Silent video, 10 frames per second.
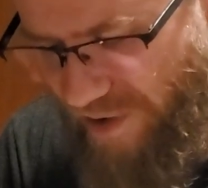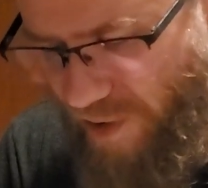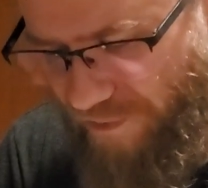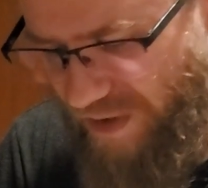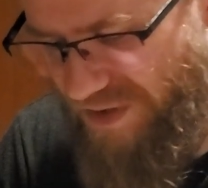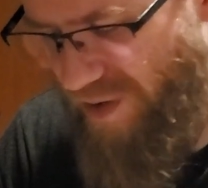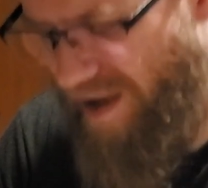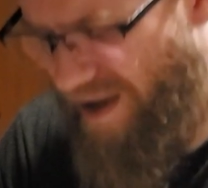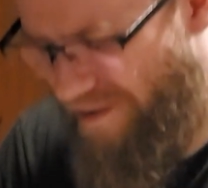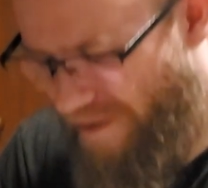don't know. It's
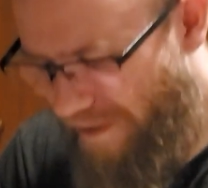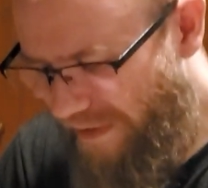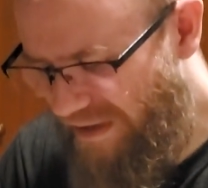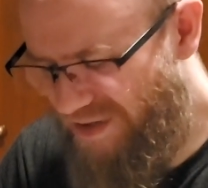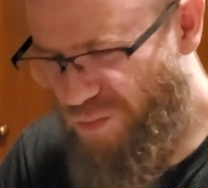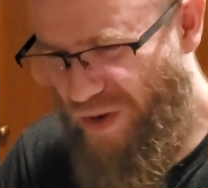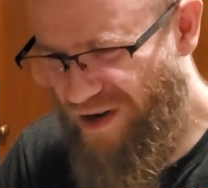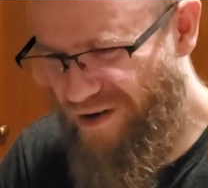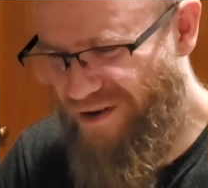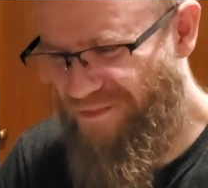okay. It's
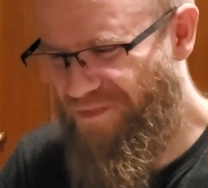weird.